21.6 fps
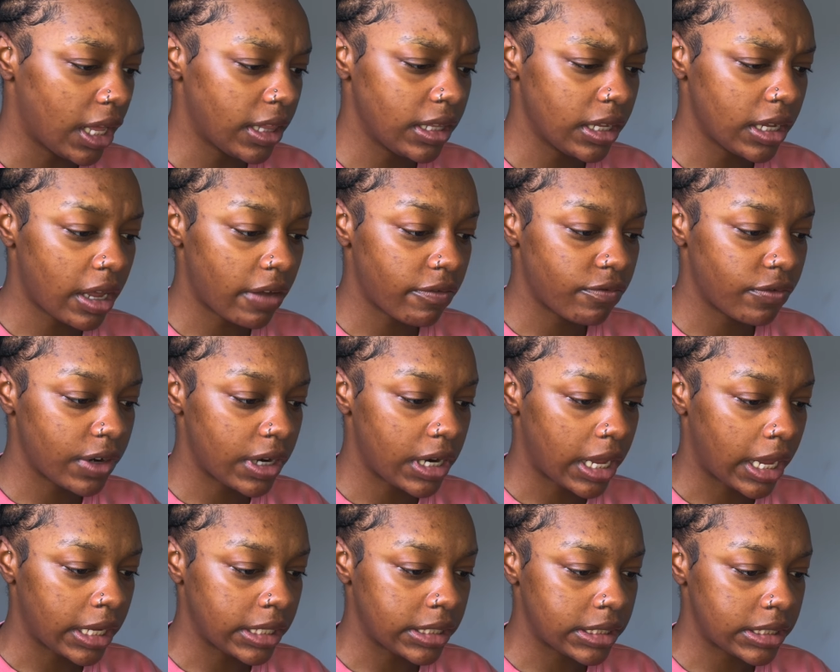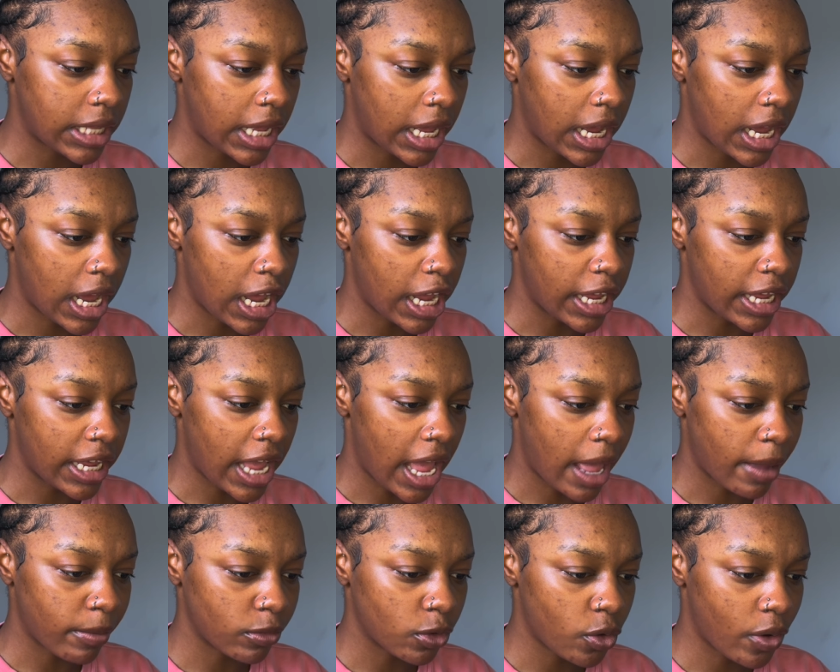think I've realized that I
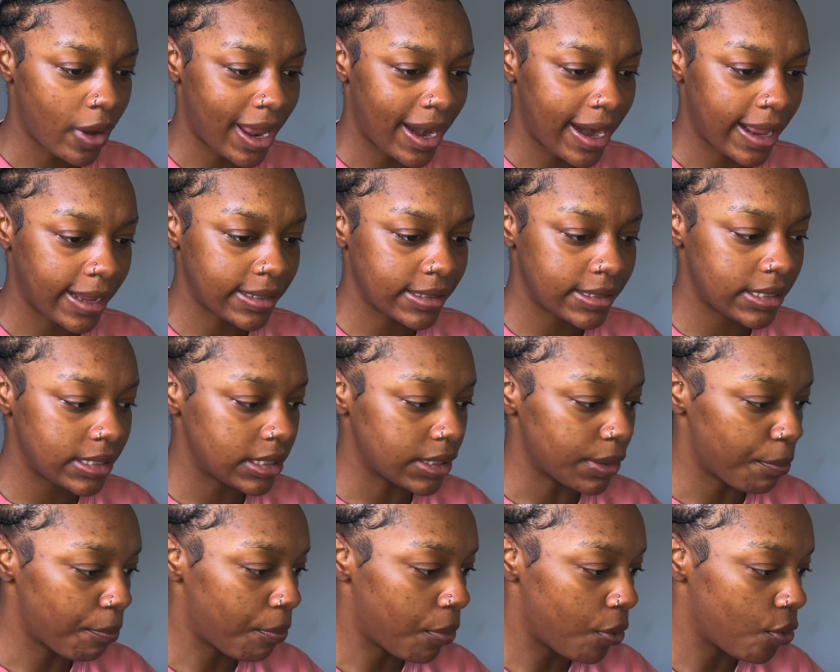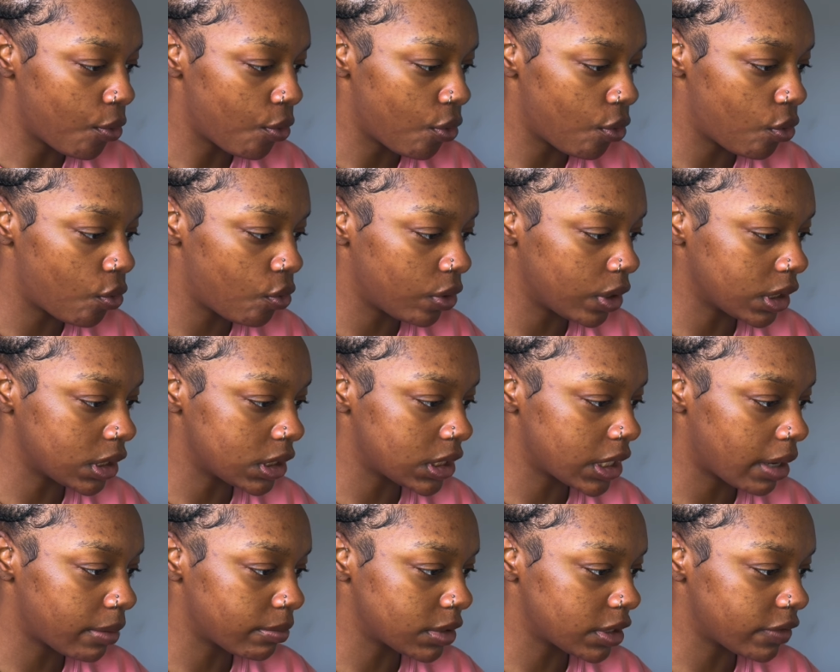am quite like simple in
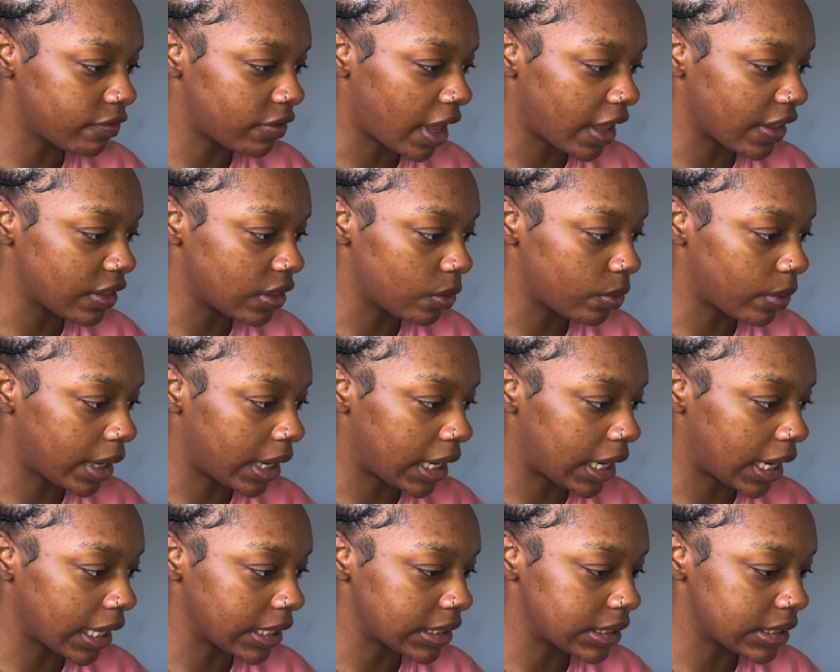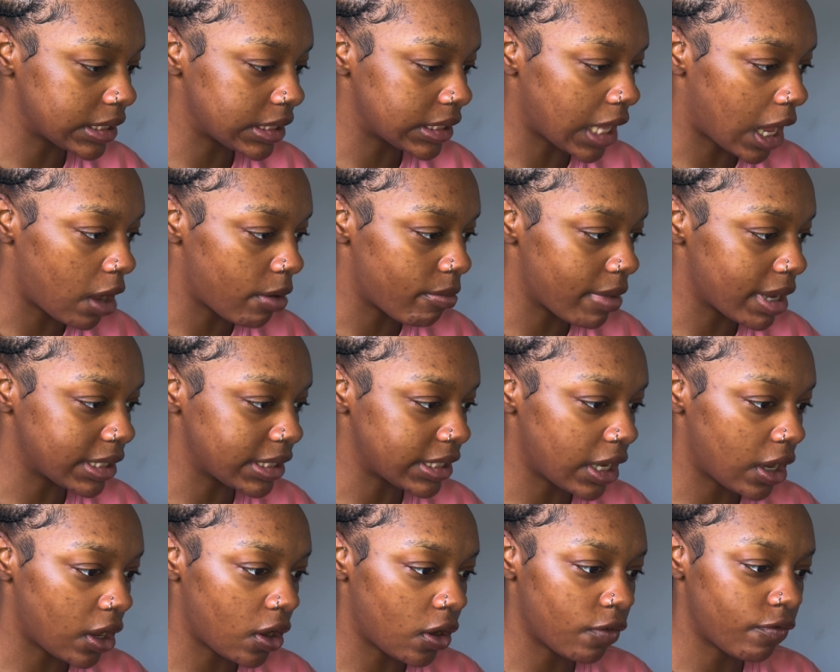terms of like the way I like to style
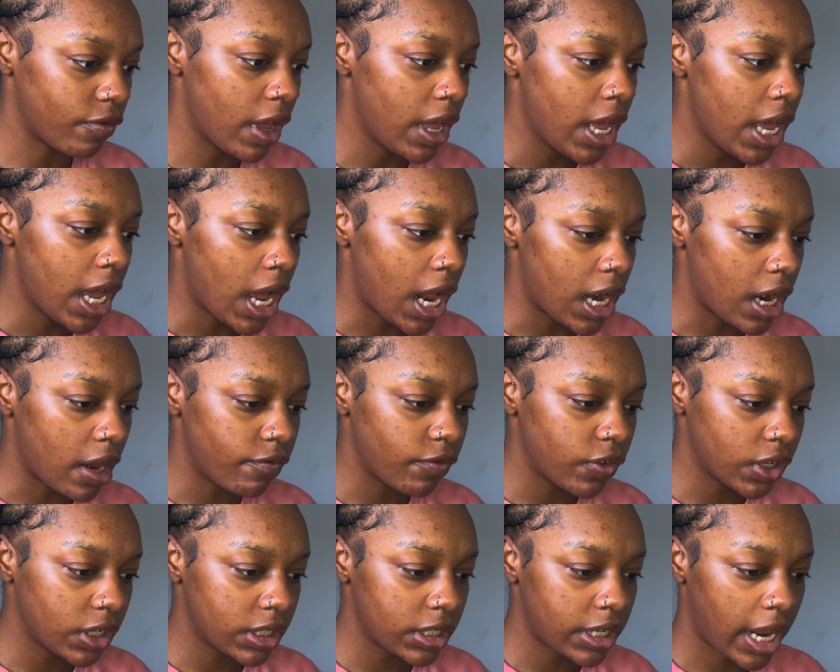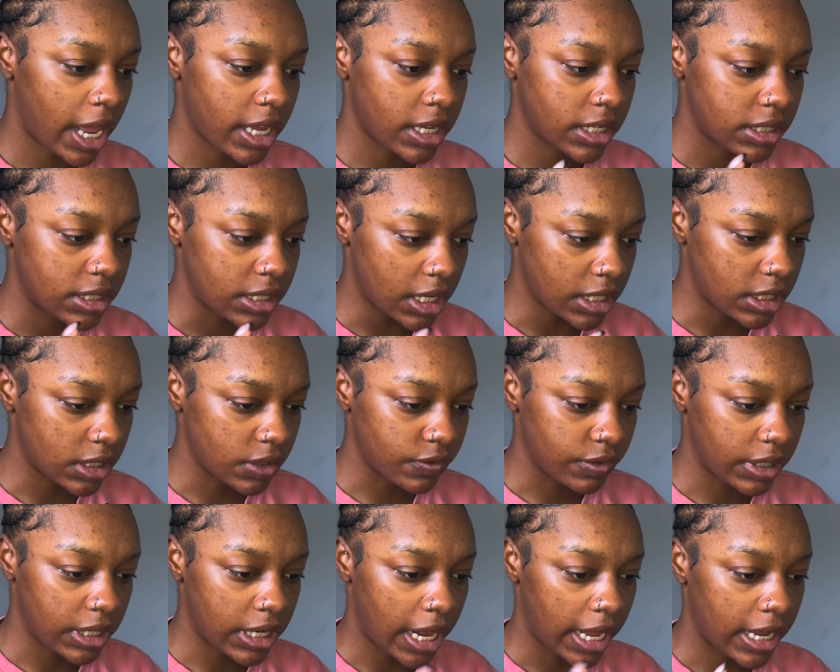myself. I love a good
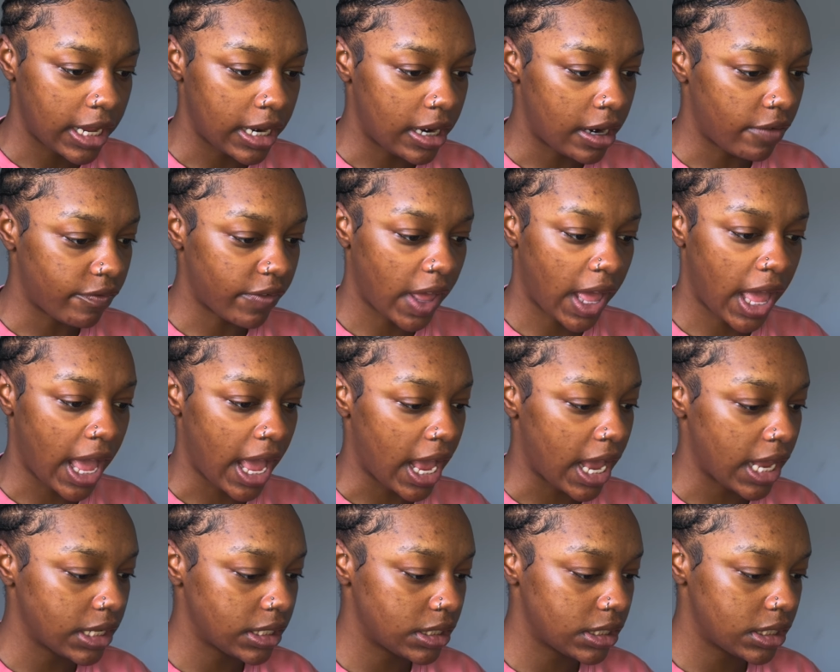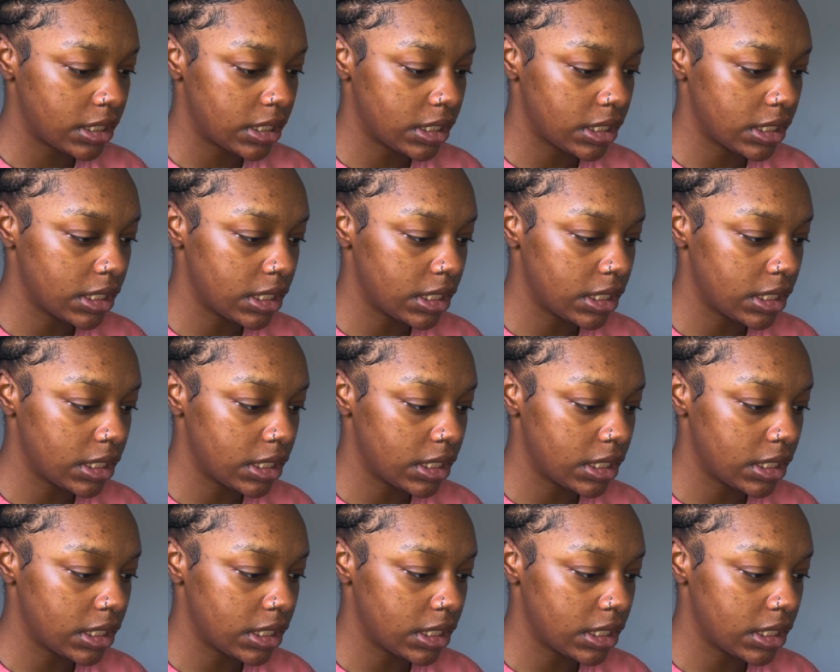accessory, like I love a hat